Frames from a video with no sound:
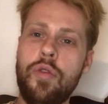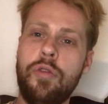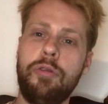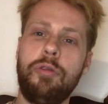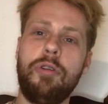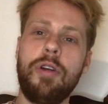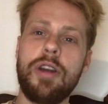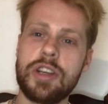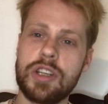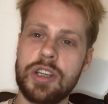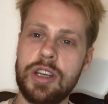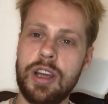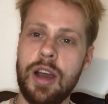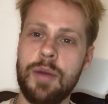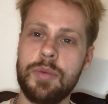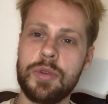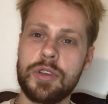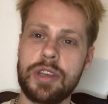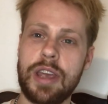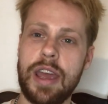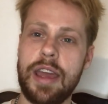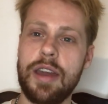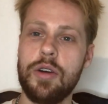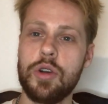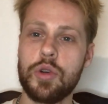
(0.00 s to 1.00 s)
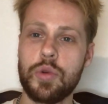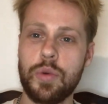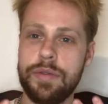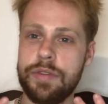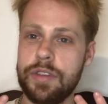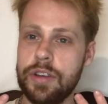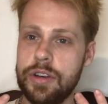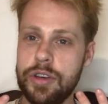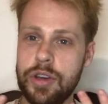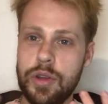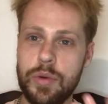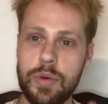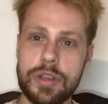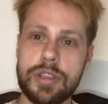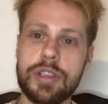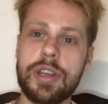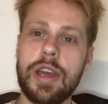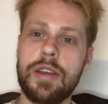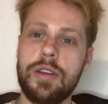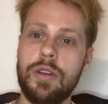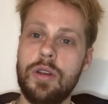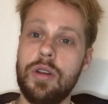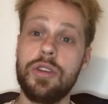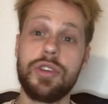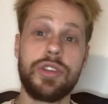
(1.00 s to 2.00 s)
freshly upscaled with the newest
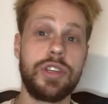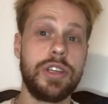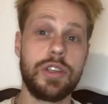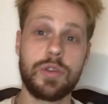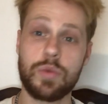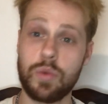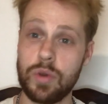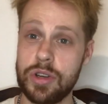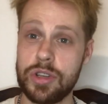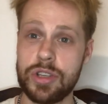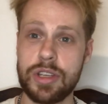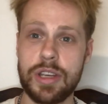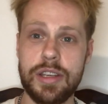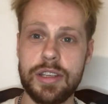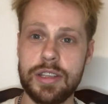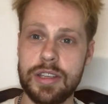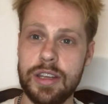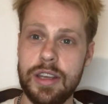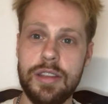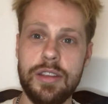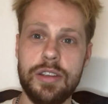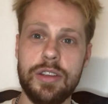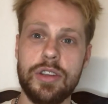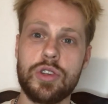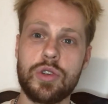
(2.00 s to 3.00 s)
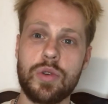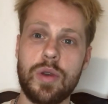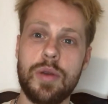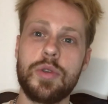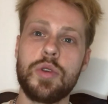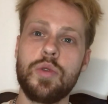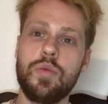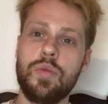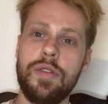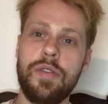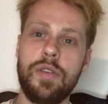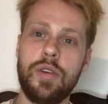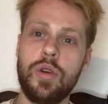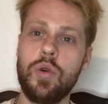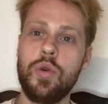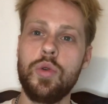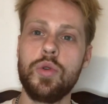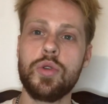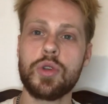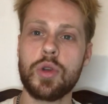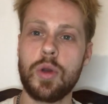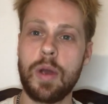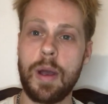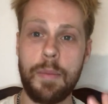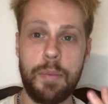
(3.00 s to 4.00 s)
technology is what it says in the description, with
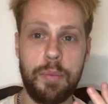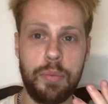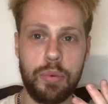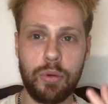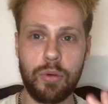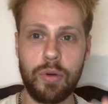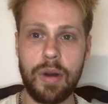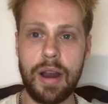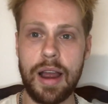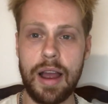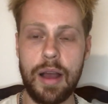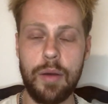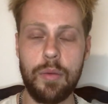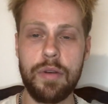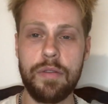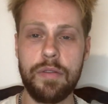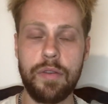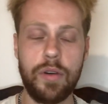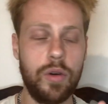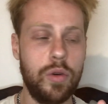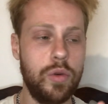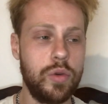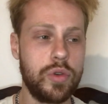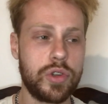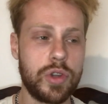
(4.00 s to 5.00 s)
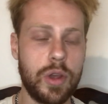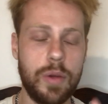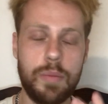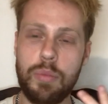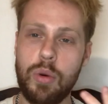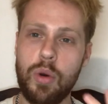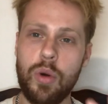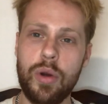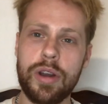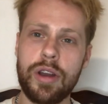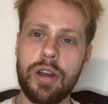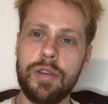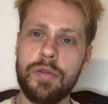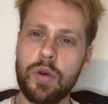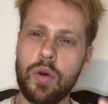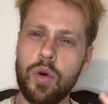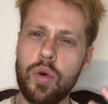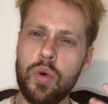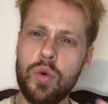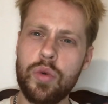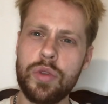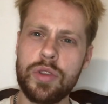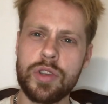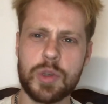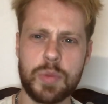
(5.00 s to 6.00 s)
also porting over
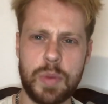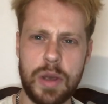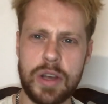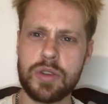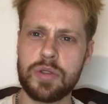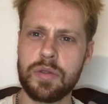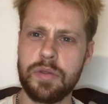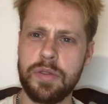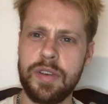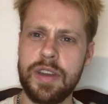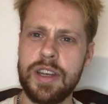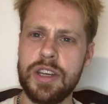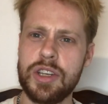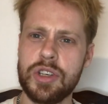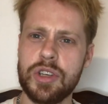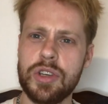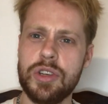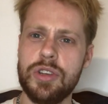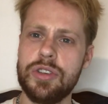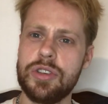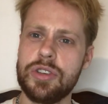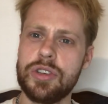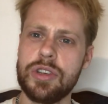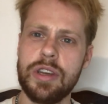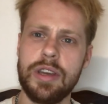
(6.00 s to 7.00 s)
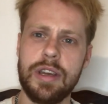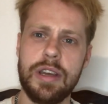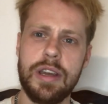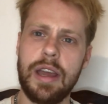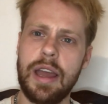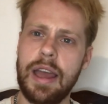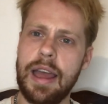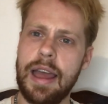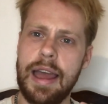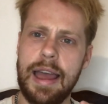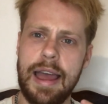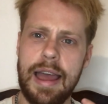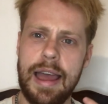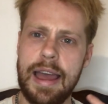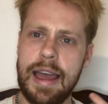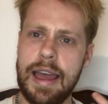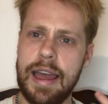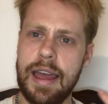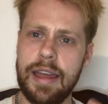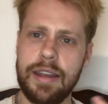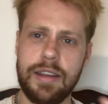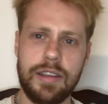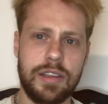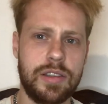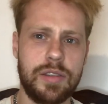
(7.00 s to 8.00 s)
all the special features
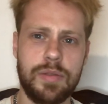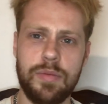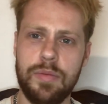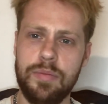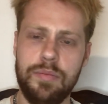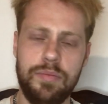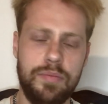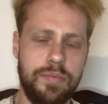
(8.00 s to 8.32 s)
and